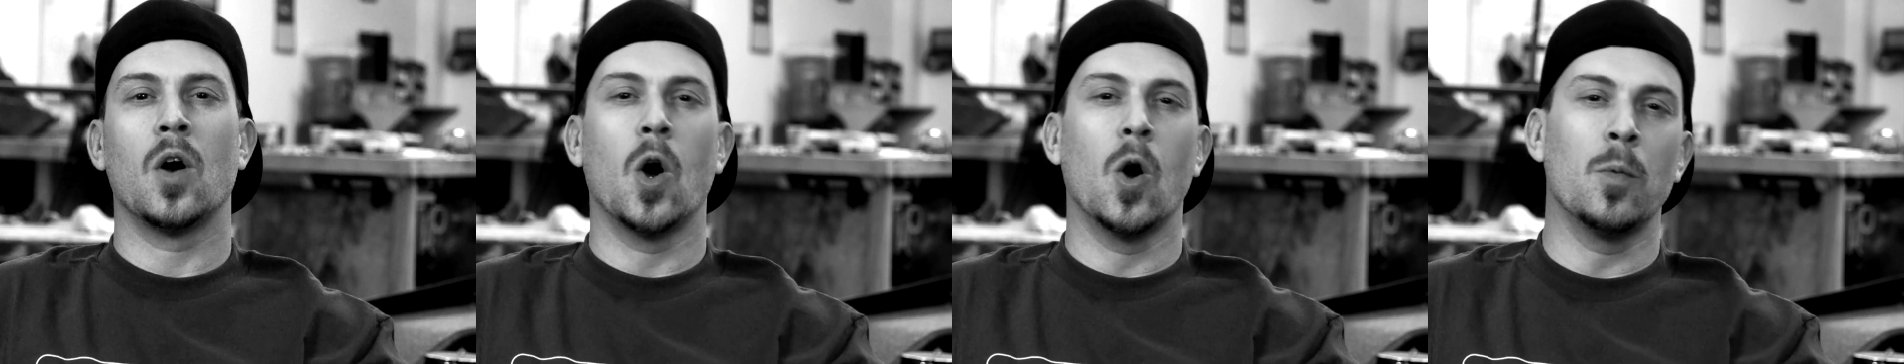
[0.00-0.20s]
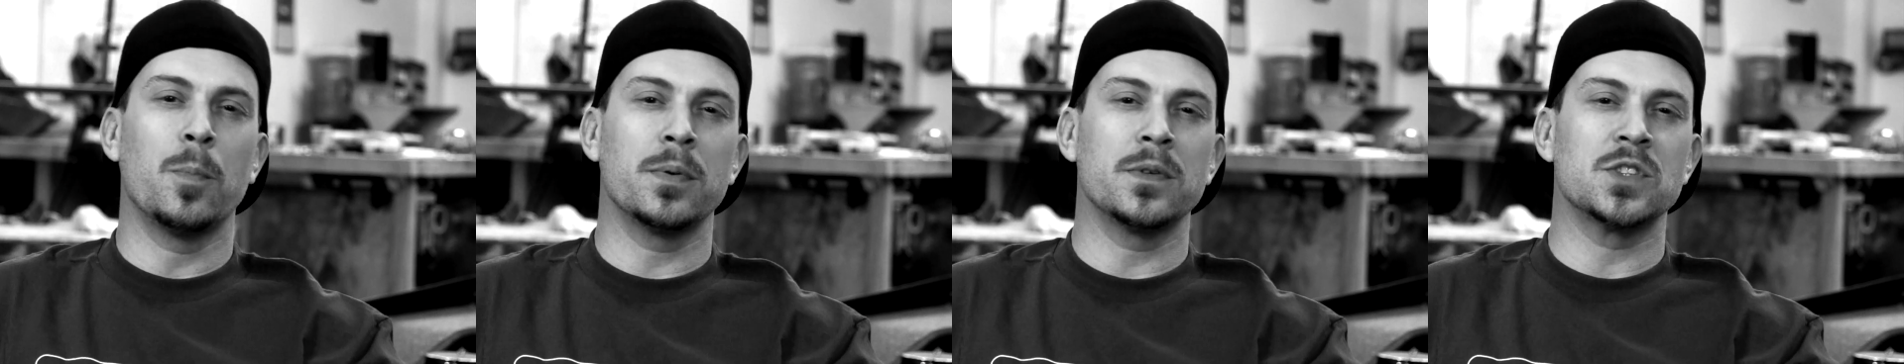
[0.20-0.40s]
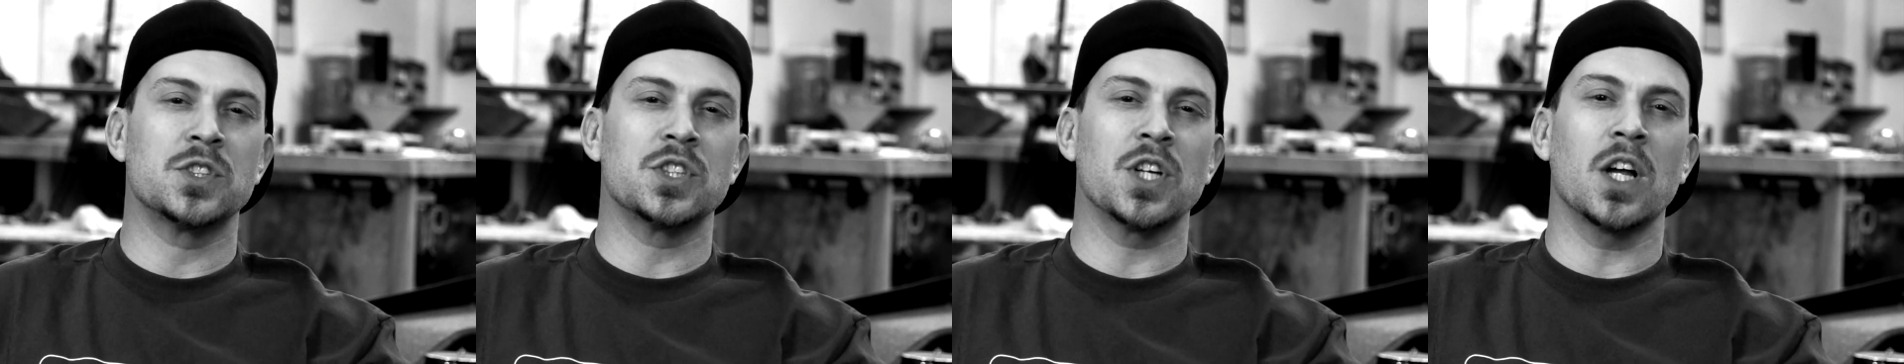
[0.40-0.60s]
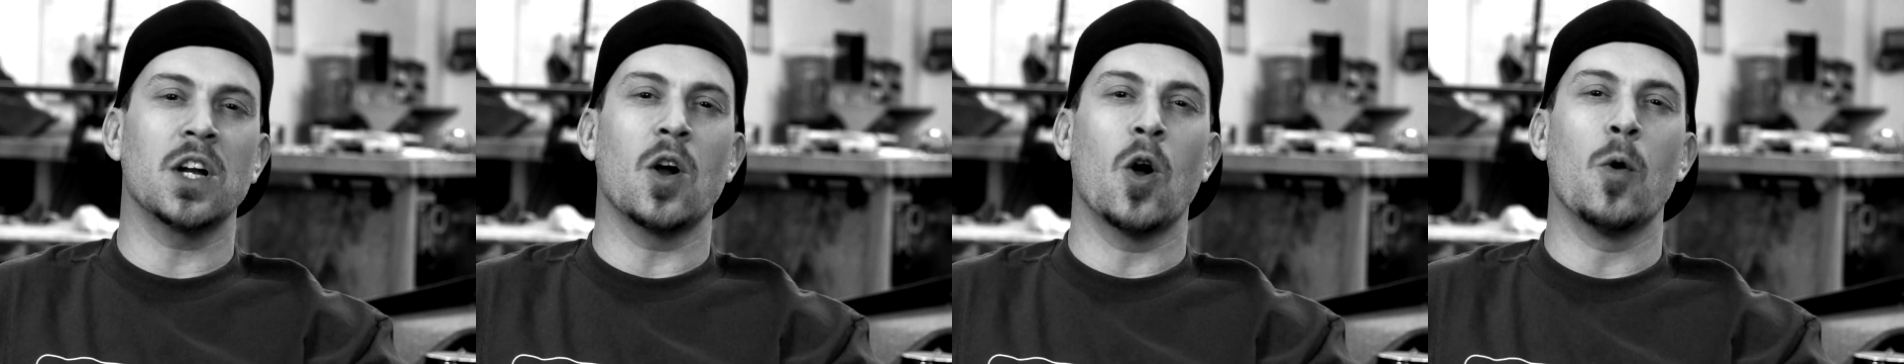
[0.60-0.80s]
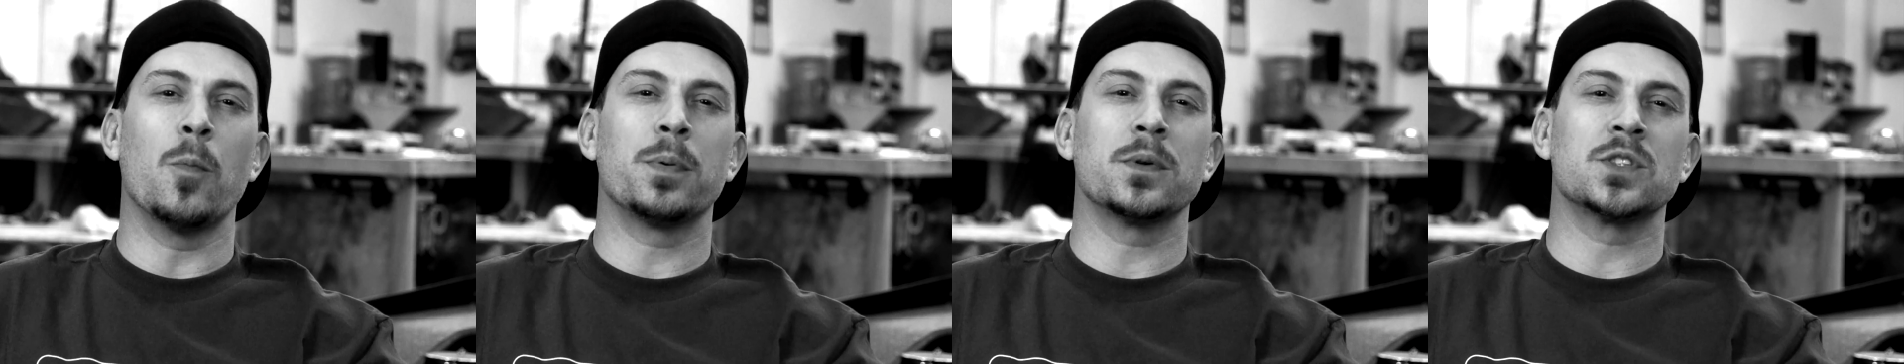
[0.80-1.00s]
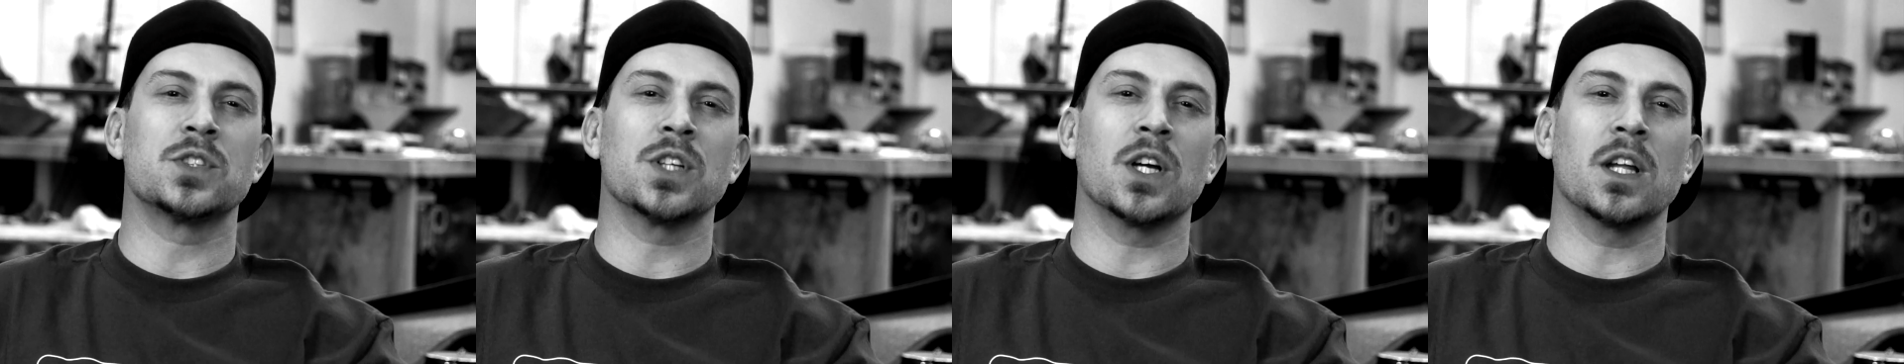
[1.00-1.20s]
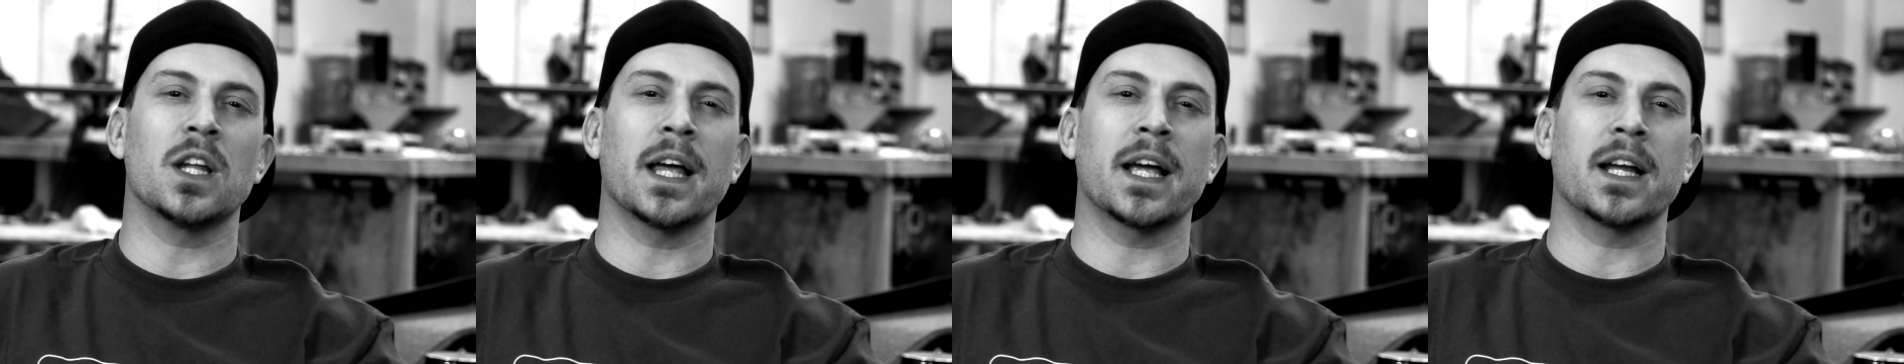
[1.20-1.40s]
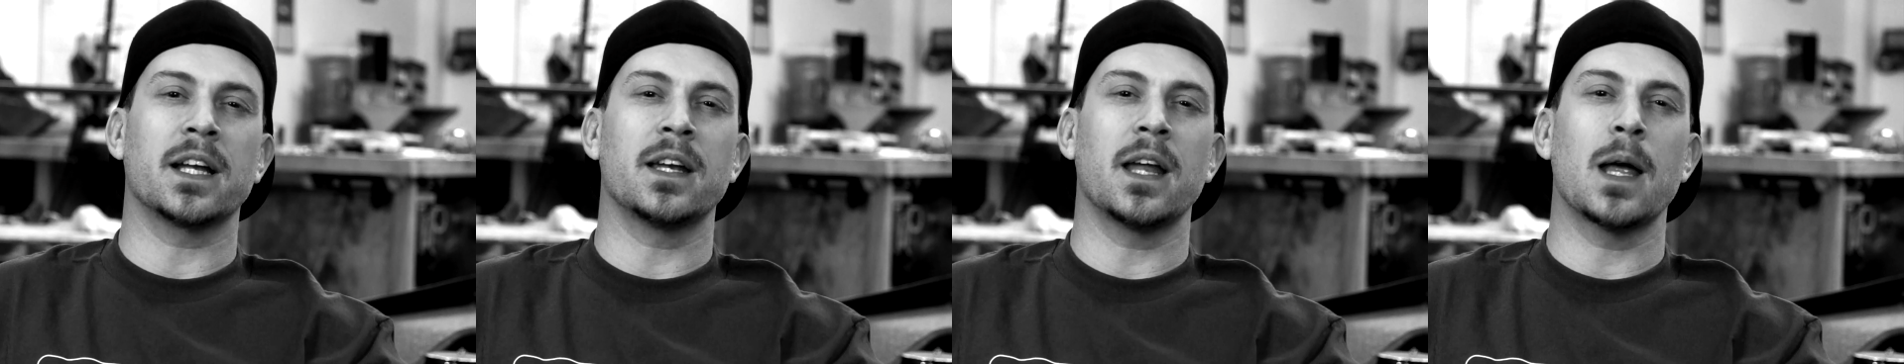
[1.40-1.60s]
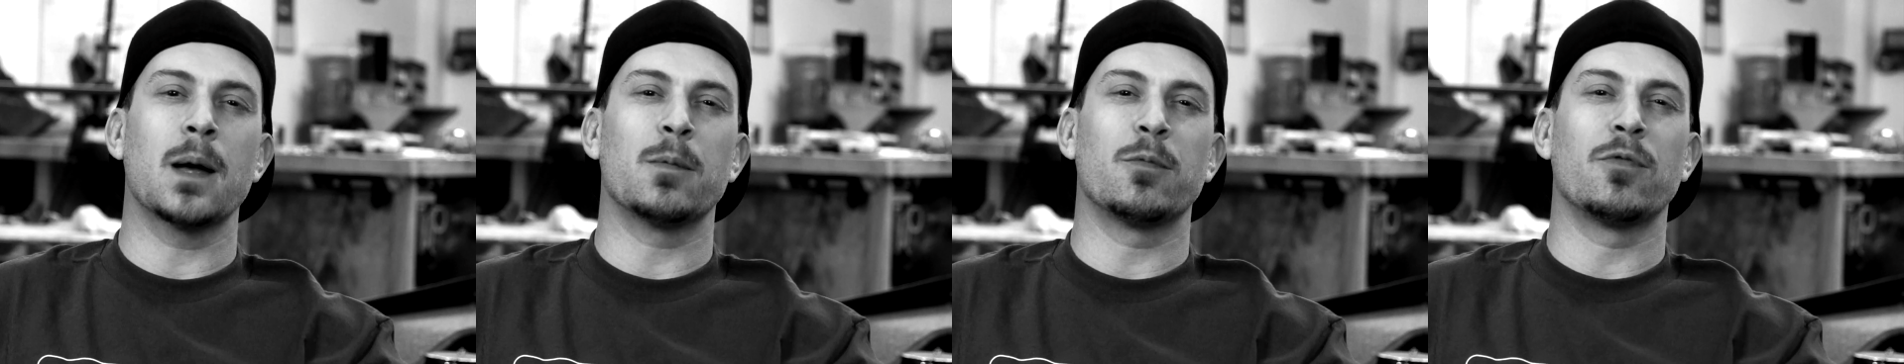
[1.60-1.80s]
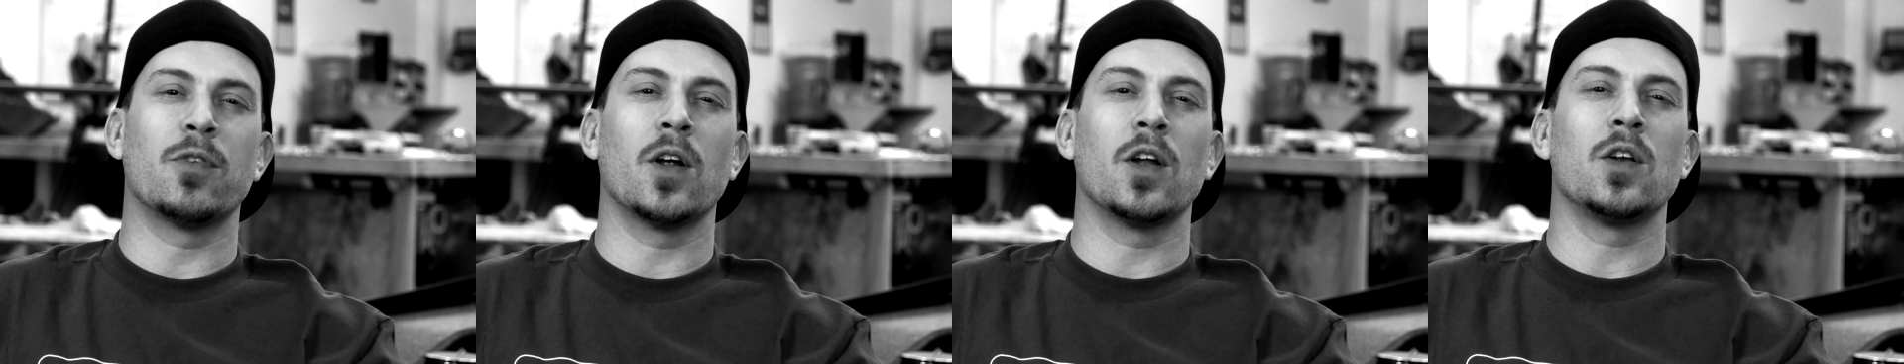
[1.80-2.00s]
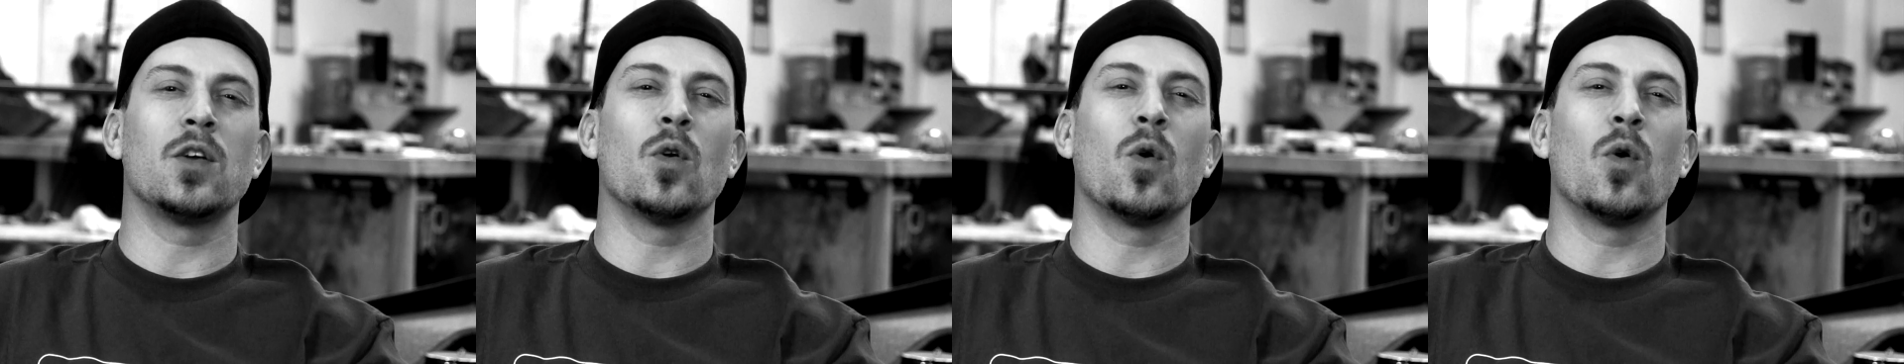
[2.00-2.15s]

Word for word: Open shut, open shut like a damn front